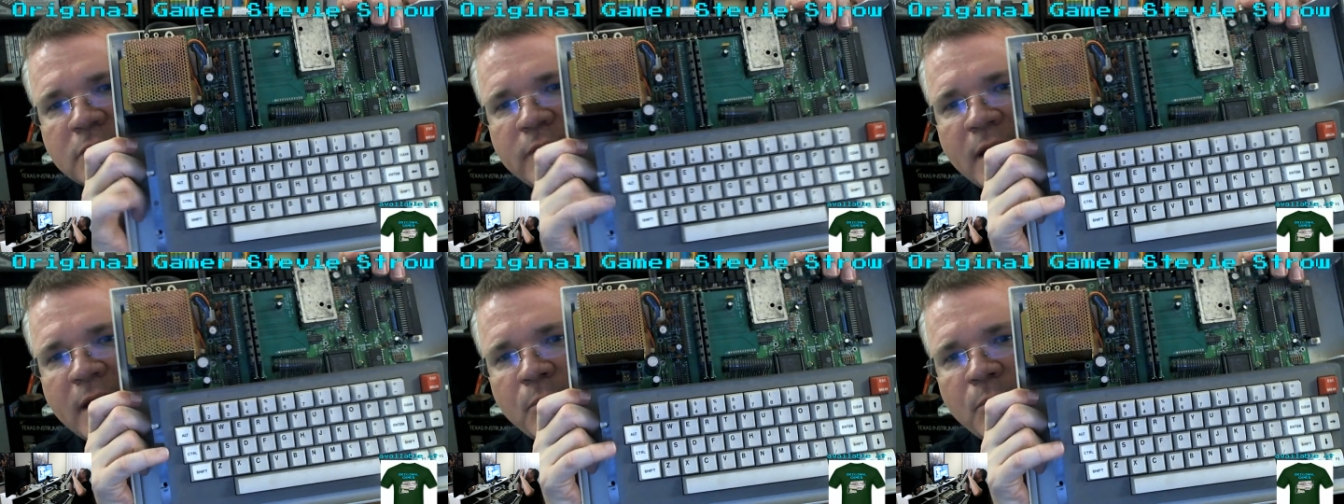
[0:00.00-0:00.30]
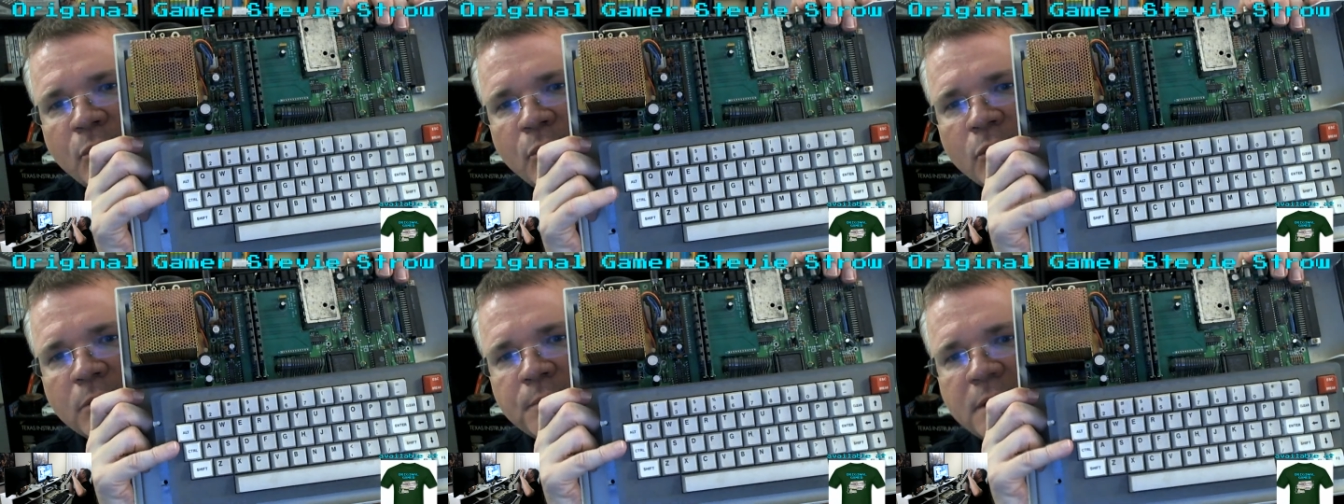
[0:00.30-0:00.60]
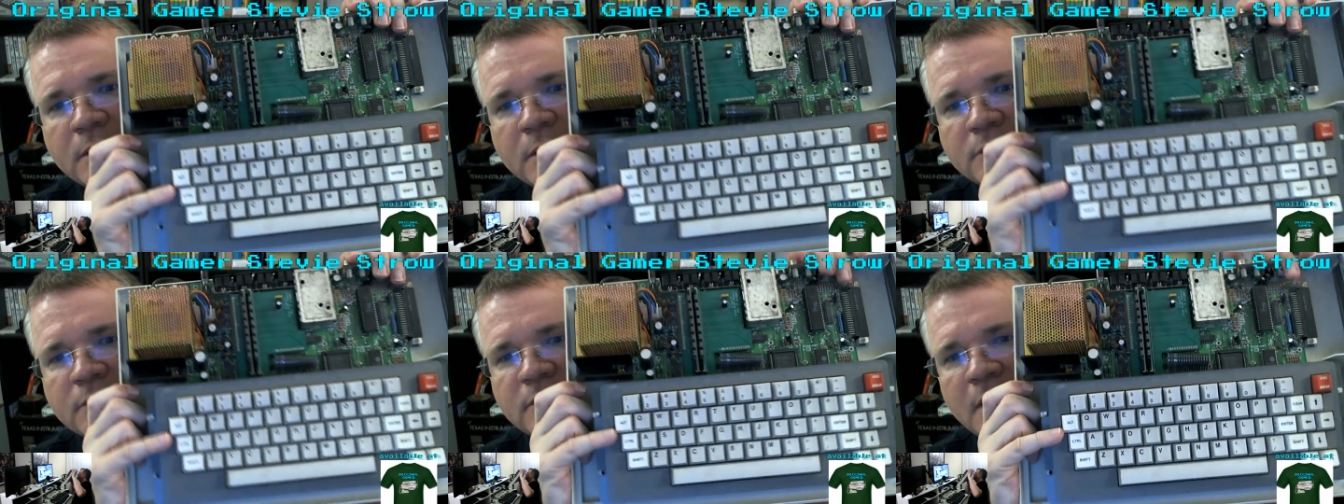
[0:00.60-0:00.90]
that board
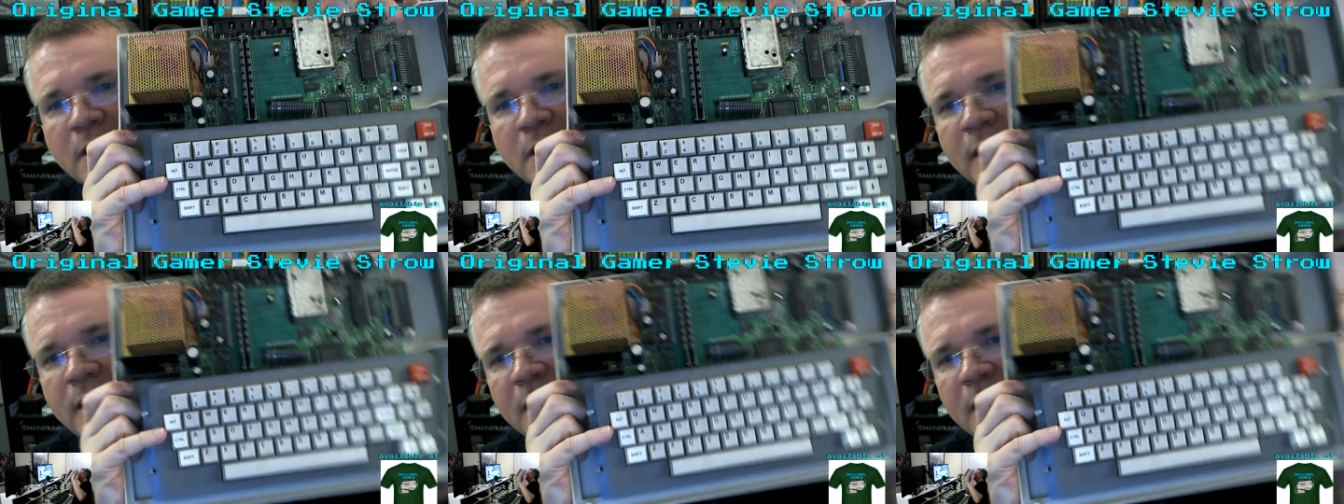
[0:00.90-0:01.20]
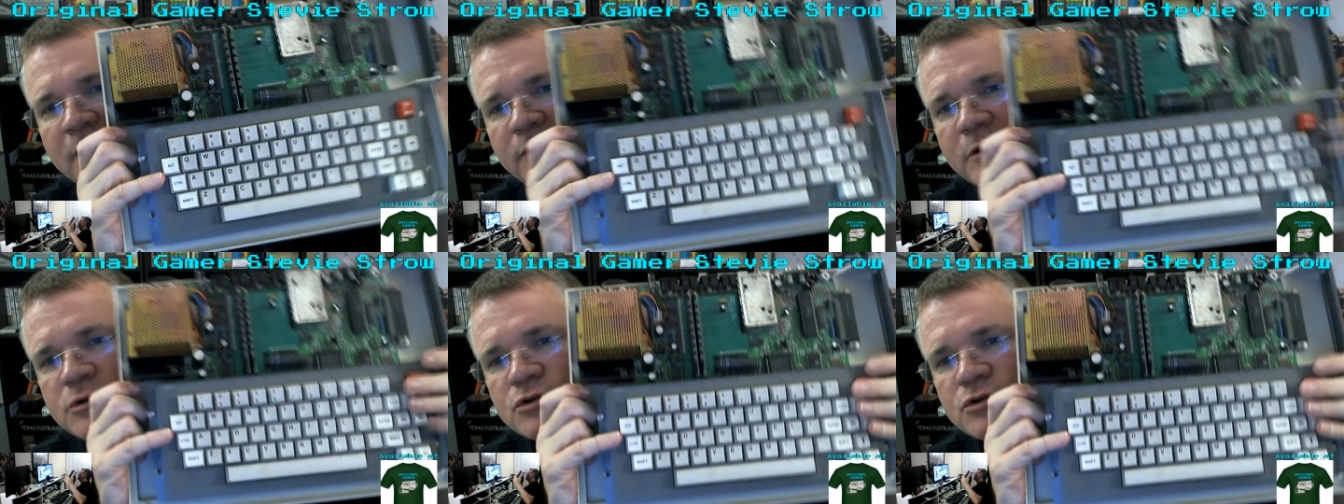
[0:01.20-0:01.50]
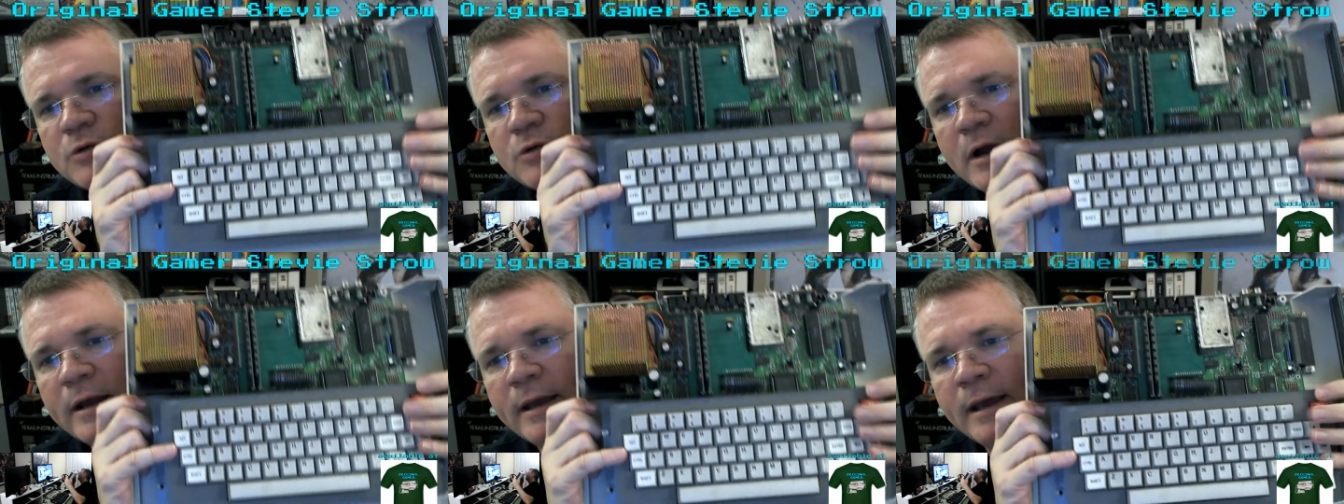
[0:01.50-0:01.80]
because now they have the
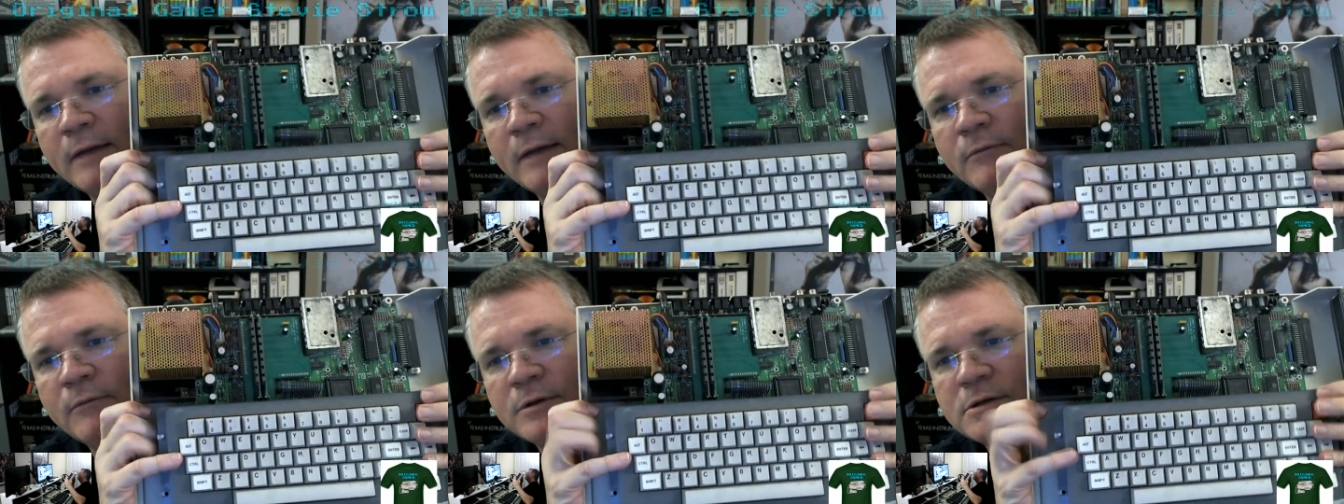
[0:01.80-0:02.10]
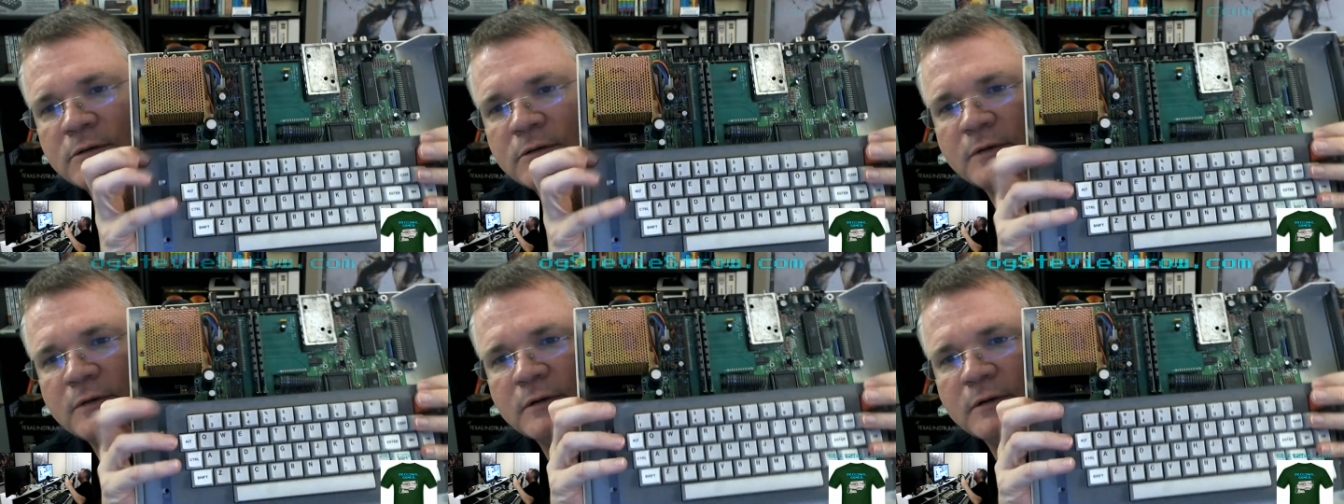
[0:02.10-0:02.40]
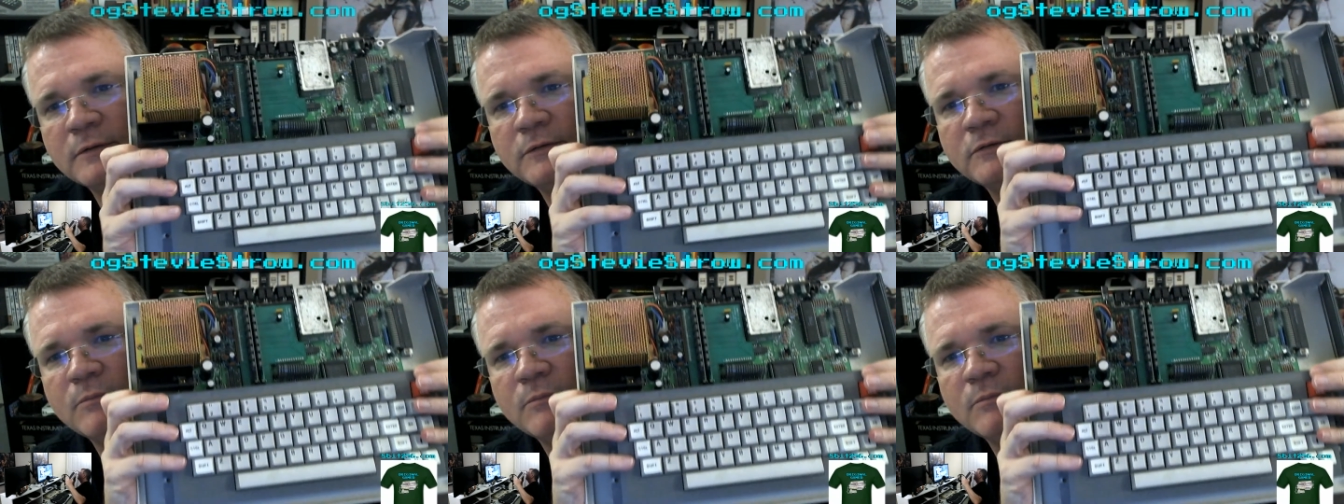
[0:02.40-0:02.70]
Triad, which is a
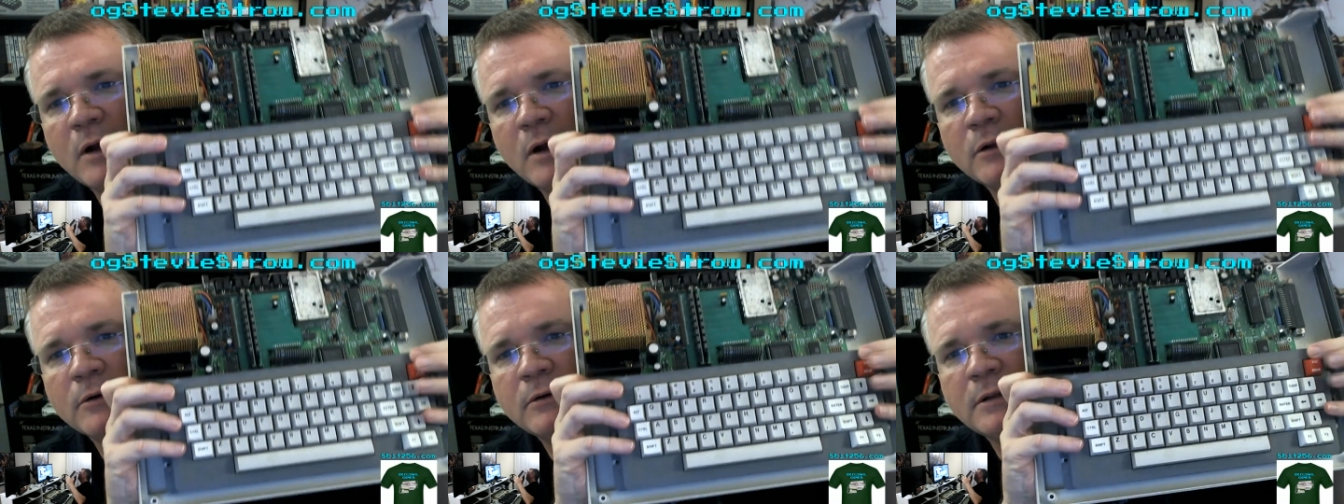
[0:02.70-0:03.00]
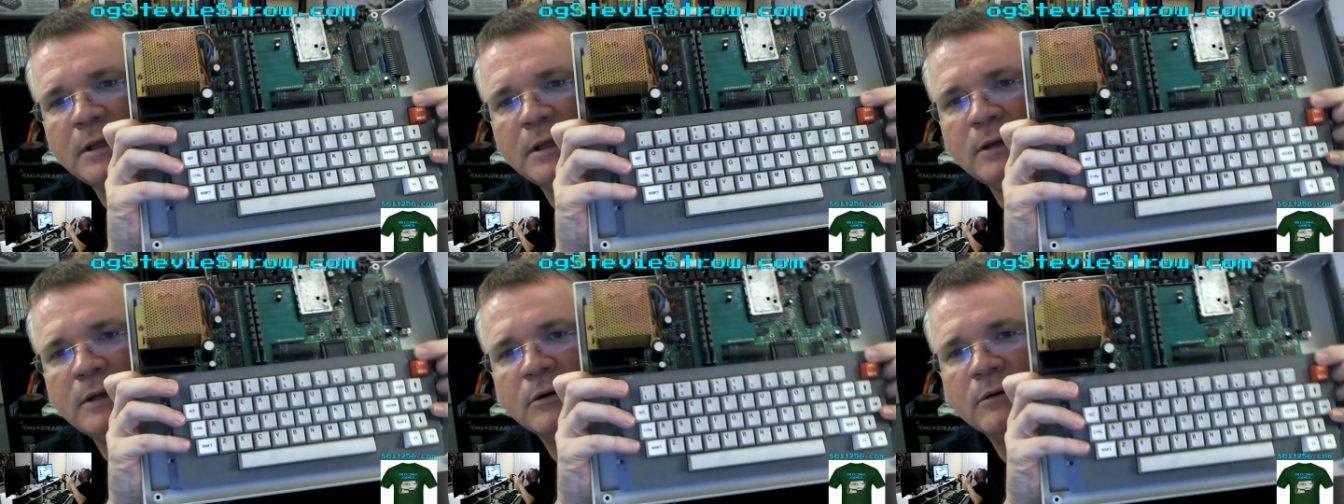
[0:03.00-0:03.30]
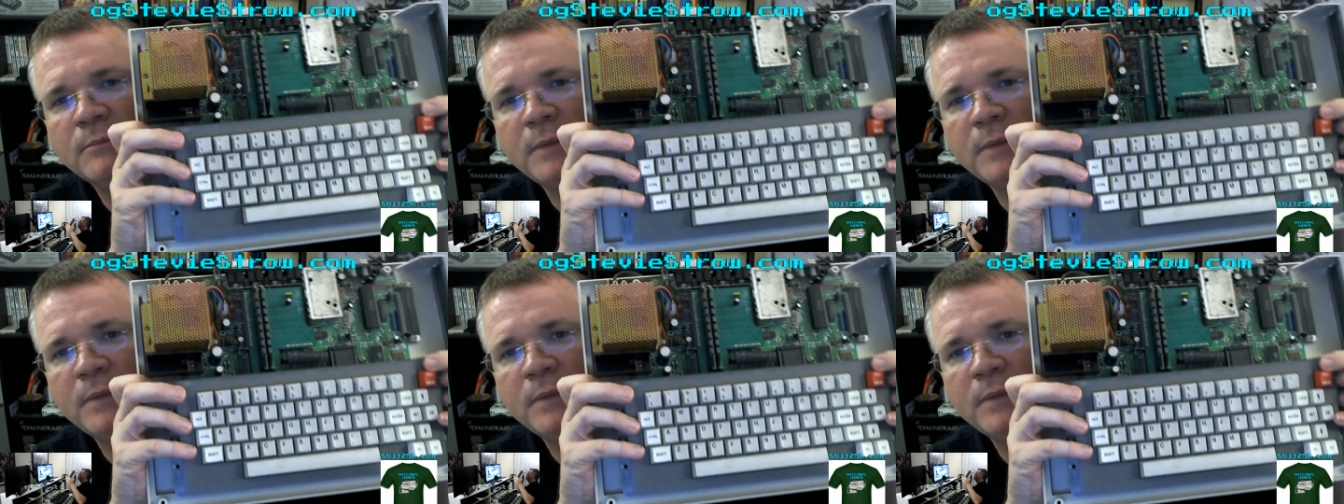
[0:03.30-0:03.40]
smaller, leaner,